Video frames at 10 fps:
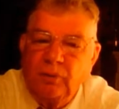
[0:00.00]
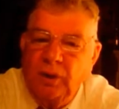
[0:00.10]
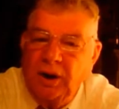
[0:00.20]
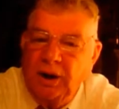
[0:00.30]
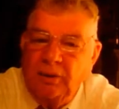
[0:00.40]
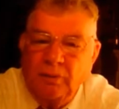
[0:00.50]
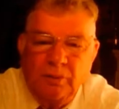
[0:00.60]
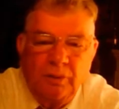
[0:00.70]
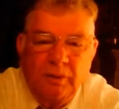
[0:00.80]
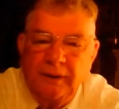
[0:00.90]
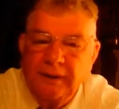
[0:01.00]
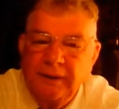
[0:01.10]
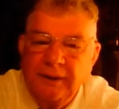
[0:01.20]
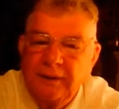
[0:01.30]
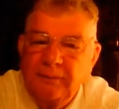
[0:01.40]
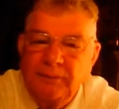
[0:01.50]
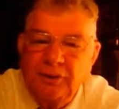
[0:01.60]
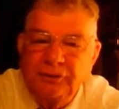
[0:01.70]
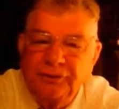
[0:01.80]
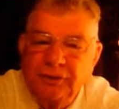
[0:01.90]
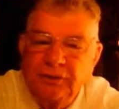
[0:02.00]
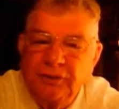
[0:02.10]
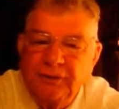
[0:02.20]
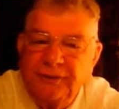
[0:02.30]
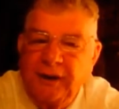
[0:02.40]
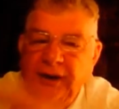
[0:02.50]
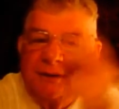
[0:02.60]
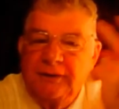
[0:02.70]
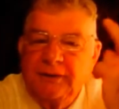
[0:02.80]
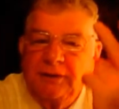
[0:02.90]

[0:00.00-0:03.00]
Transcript: Wow mercy. Look at that.